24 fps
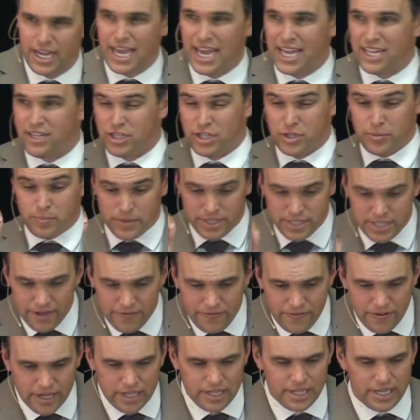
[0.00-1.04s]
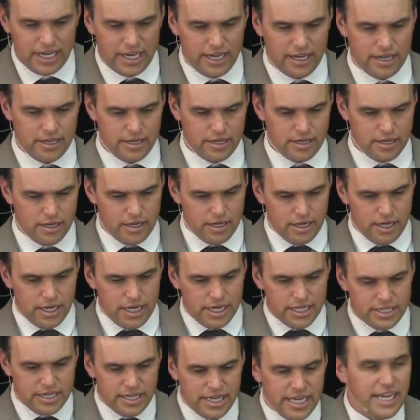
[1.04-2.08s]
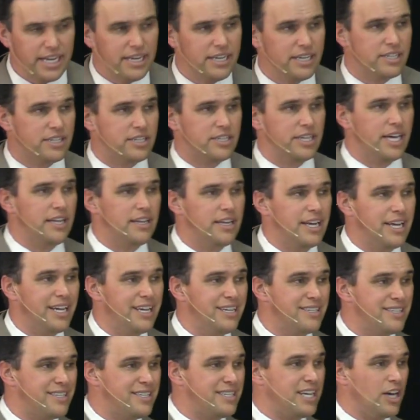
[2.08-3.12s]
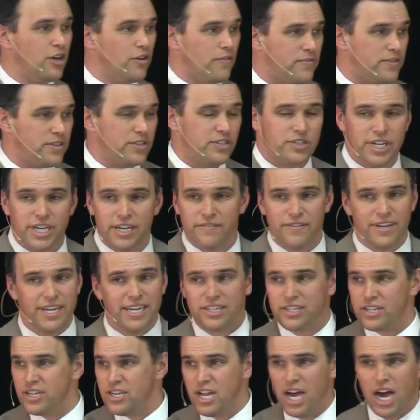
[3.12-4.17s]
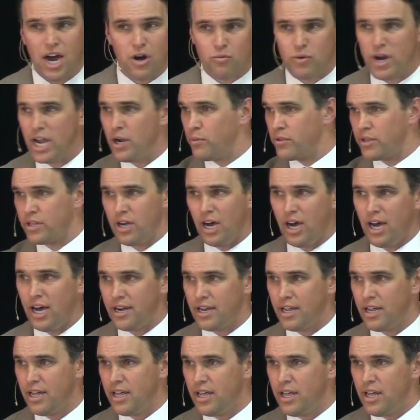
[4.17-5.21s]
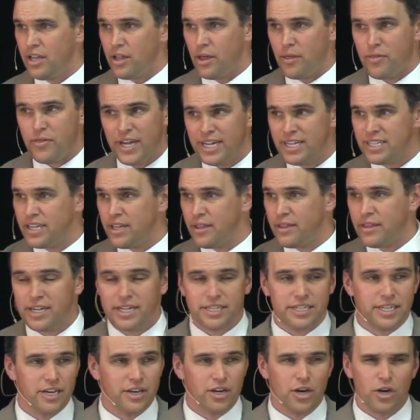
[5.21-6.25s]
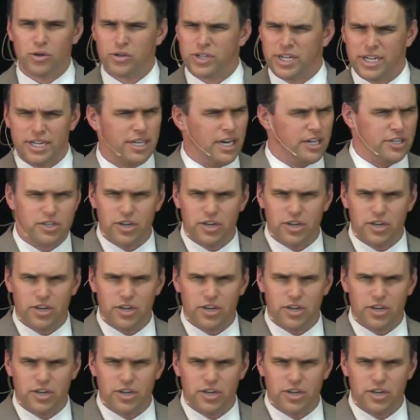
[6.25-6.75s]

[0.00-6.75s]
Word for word: and specifically his need to see that he's self deceived. He is not right with God. The things he thinks he knows, he does